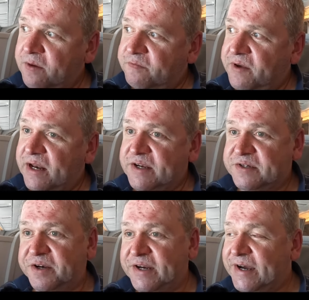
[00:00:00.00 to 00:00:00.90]
fairly
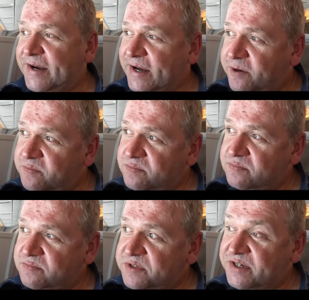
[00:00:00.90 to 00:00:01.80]
sunny day now.
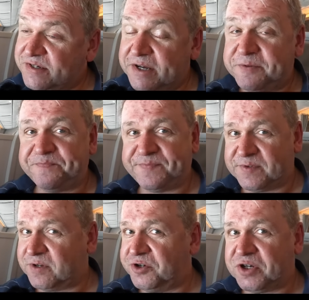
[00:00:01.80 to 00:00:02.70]
As I said, the
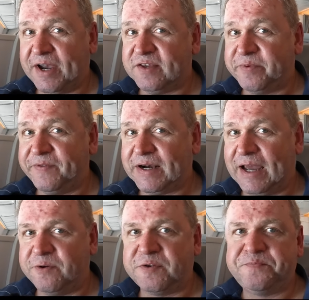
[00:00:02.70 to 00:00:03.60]
sun shines above the
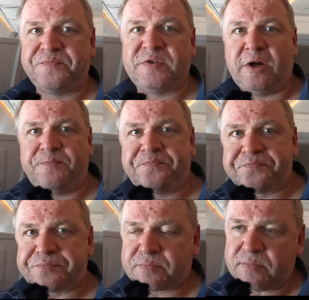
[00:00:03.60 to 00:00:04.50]
clouds. So
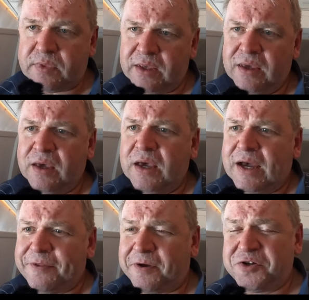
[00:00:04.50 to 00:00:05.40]

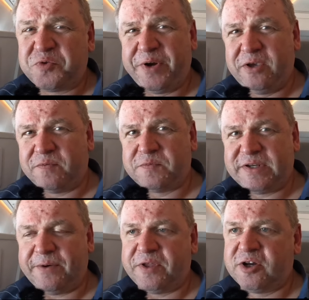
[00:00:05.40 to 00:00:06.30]
I thought I'd just bring you up to
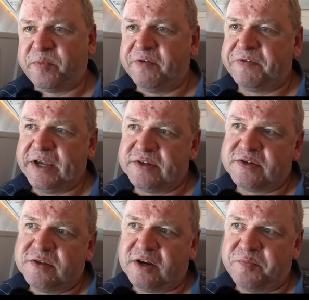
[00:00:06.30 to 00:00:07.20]
date with a couple of
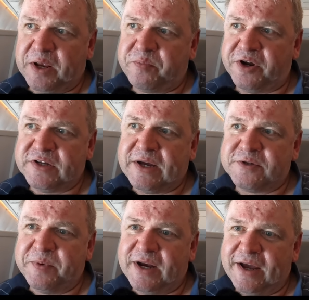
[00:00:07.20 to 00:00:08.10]
things that have been pointed out
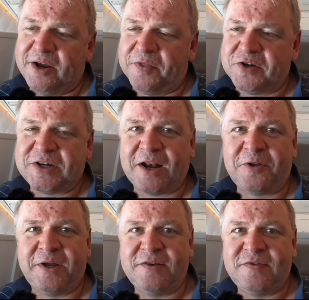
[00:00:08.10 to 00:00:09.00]
to me lately on the
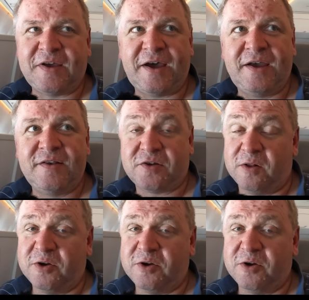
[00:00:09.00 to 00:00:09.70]
channel, and it's all